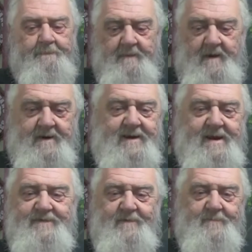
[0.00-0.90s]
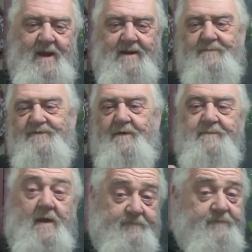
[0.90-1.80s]
Alright guys, I'm back. Been sipping
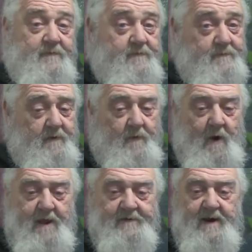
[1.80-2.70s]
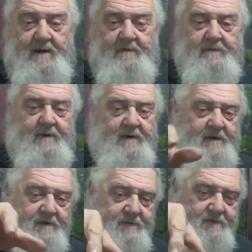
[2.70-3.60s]
on it for a while now.
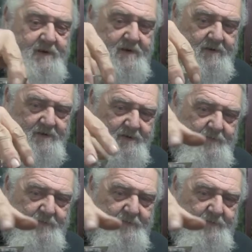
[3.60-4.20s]
Uh, a little